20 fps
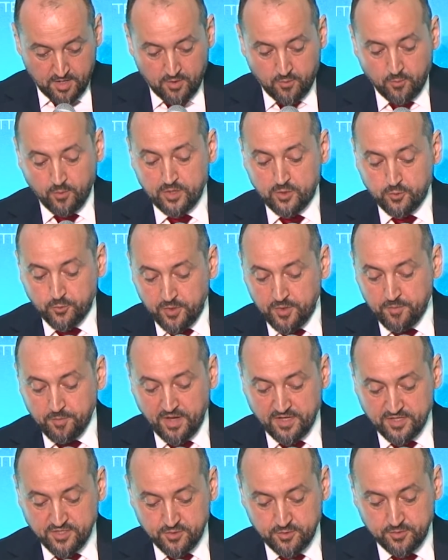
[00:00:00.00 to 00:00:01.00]
What we
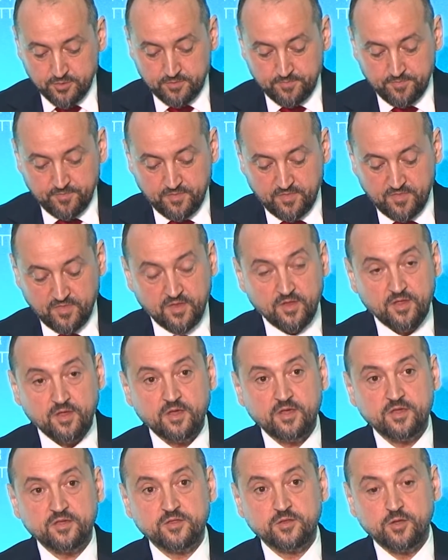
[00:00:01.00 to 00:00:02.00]
must do
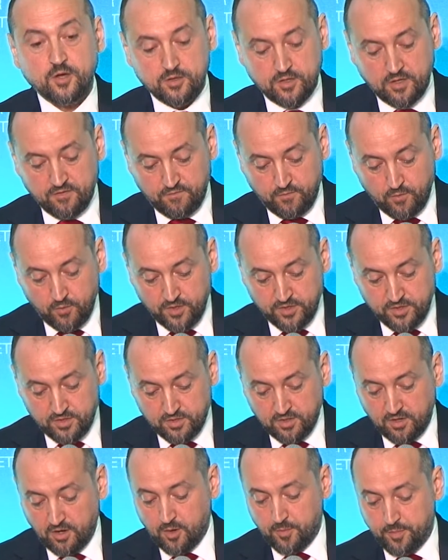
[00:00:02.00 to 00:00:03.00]
is not avoid
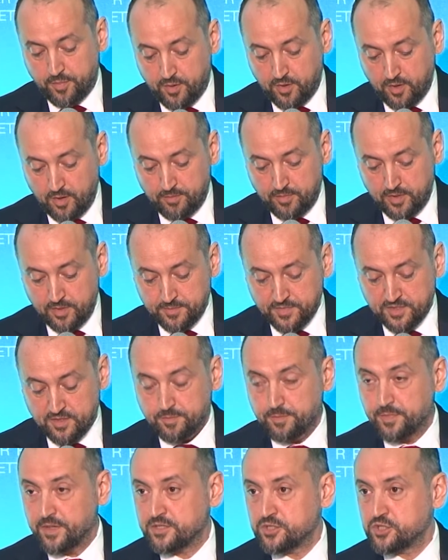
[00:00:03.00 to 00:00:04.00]
our problems,
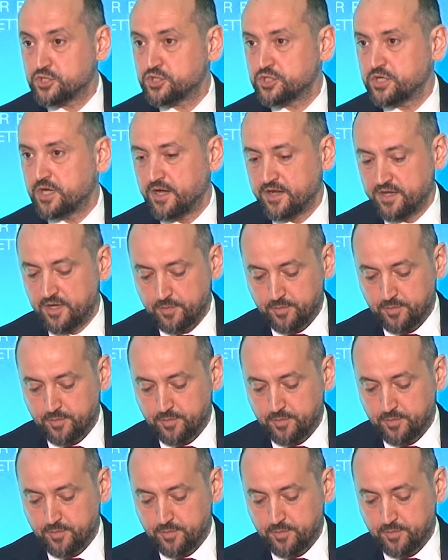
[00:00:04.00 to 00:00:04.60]
but shine a